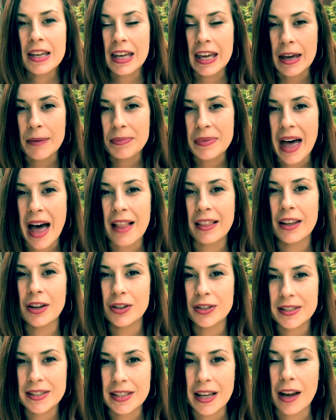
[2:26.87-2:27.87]
Keep that
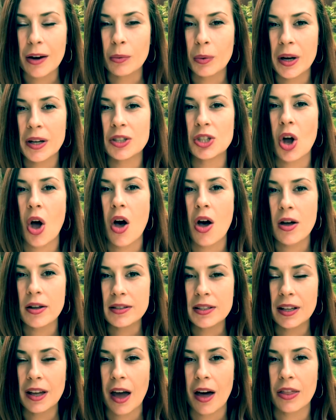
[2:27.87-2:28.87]
little sandwich all
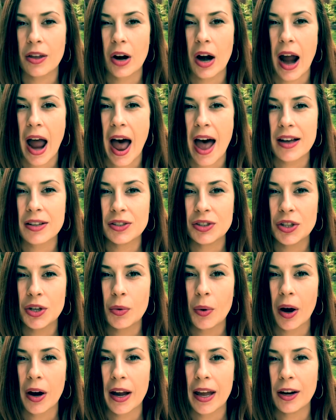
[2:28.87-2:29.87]
together as
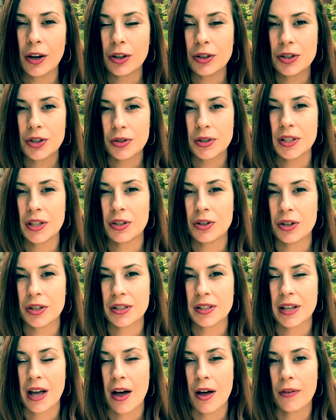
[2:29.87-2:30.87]
you are introducing
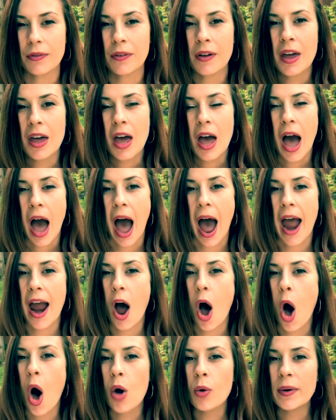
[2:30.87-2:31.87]
yourself.
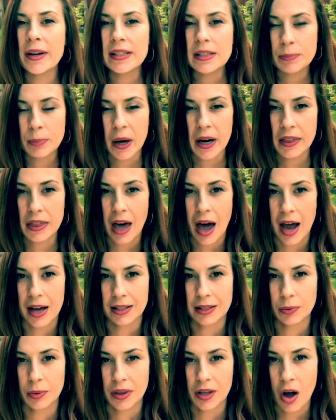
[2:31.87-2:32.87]
I always break the
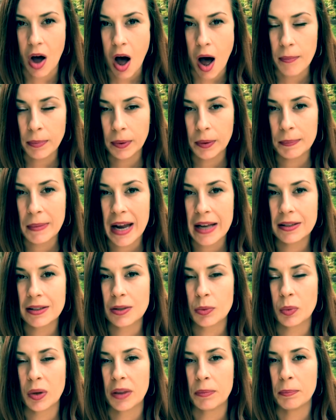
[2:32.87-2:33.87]
ice with
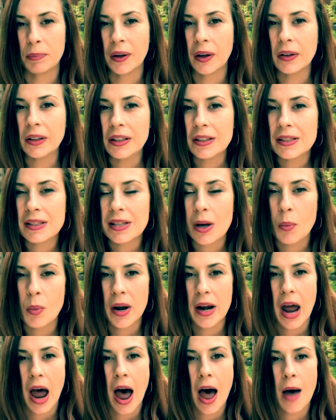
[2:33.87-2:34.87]
compliments, with building
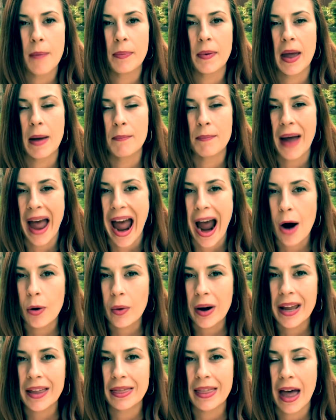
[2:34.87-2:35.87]
someone up,
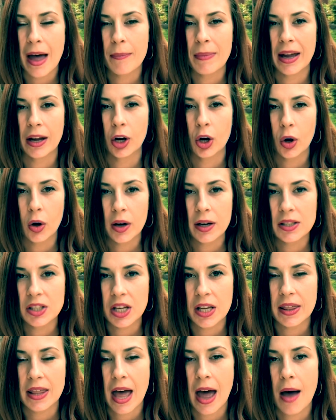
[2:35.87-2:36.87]
empowering them,
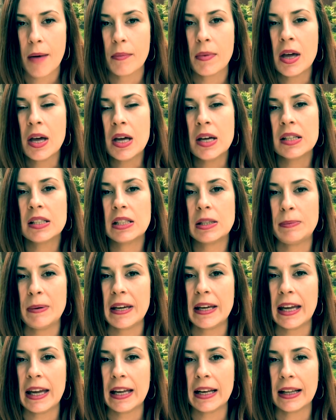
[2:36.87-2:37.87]
encouraging them,
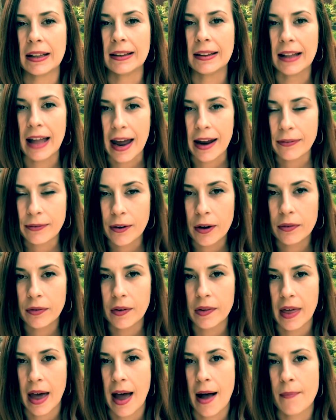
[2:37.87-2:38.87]
speaking life
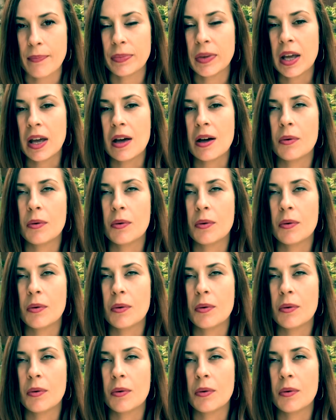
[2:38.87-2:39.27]
over them.